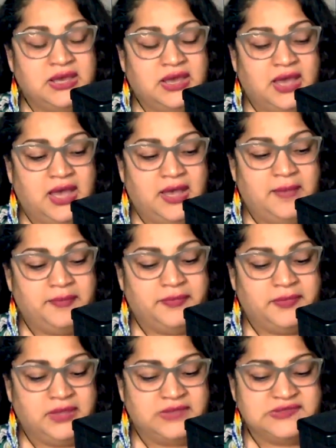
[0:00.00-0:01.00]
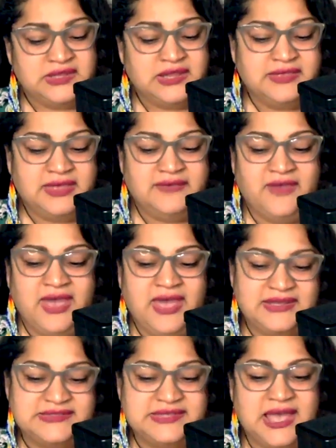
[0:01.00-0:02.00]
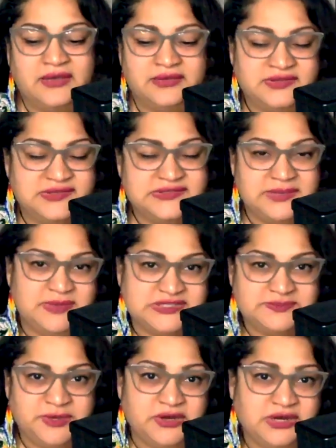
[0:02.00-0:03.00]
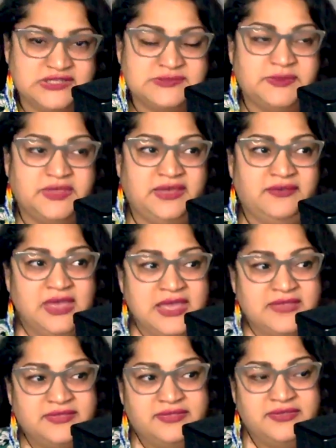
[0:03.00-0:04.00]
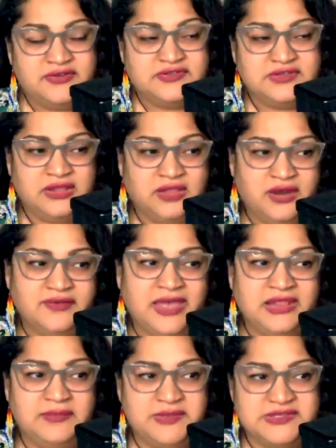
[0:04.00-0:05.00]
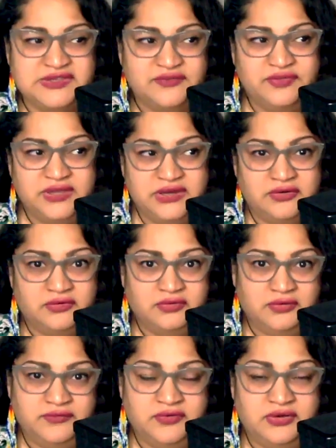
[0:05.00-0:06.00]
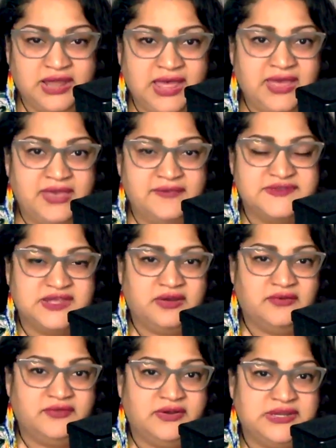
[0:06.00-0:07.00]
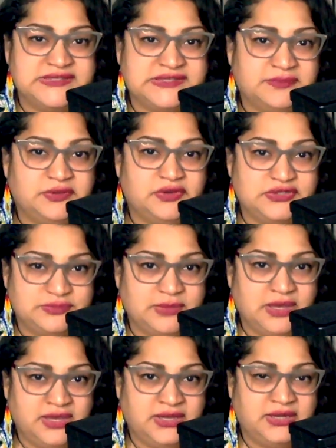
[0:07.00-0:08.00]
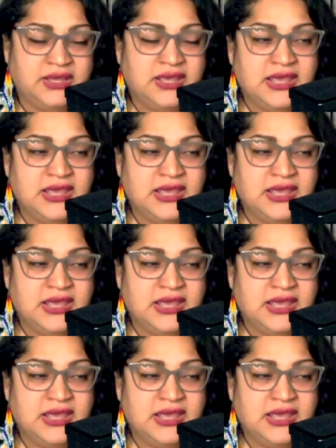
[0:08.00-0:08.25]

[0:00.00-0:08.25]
it's not like they've had exactly the same experience, but there's a lot of elements of their lives that are very similar to mine.